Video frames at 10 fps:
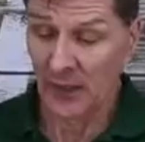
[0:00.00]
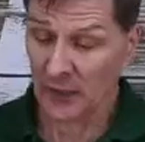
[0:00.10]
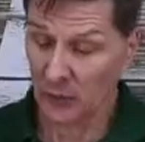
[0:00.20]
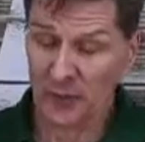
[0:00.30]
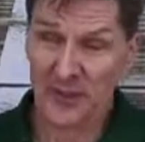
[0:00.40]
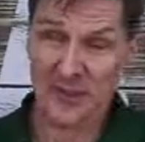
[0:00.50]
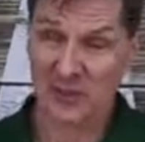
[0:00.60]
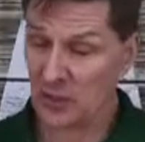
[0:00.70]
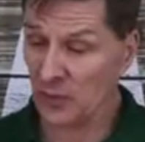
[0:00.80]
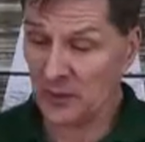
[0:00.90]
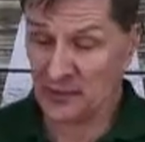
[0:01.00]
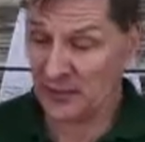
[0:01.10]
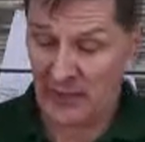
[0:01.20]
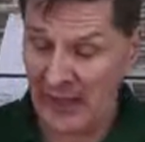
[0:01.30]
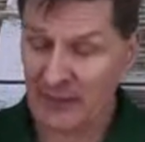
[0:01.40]
And all you need to do is a
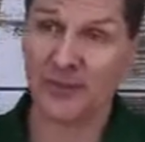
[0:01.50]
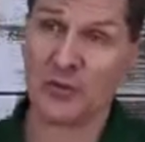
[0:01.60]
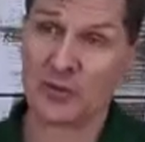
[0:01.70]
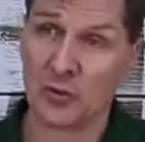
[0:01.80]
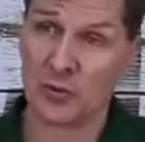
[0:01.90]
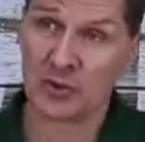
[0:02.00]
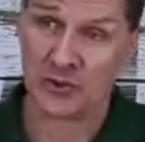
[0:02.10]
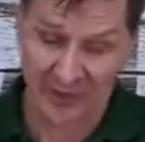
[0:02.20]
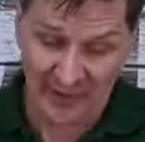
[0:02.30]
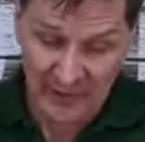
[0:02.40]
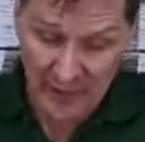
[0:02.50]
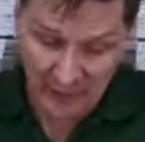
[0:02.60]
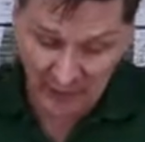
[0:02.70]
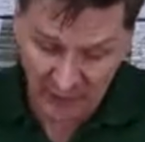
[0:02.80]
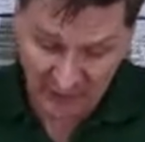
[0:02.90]
handful of tools. You can see
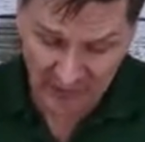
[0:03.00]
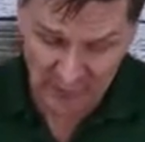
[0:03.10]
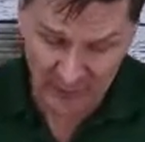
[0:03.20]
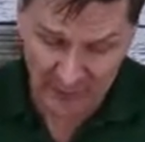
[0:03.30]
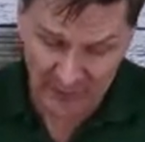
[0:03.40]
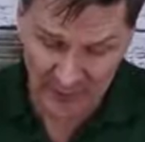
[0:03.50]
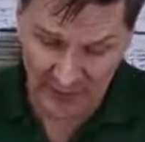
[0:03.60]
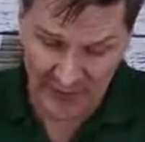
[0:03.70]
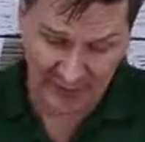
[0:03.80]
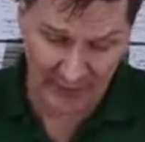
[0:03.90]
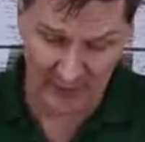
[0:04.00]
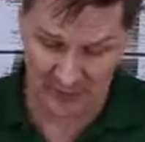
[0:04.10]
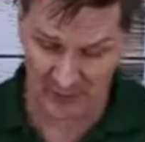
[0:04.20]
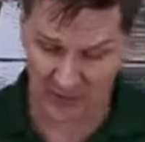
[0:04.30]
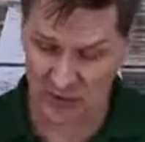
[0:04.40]
this is what I'm going to hang up at
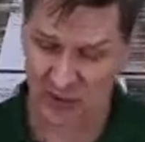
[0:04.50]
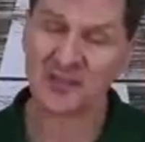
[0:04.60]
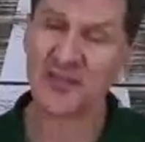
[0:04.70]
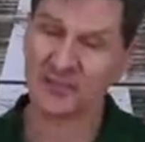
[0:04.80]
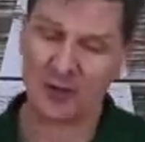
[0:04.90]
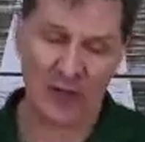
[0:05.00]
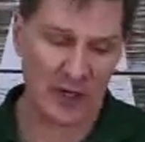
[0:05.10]
the minute, just to give you an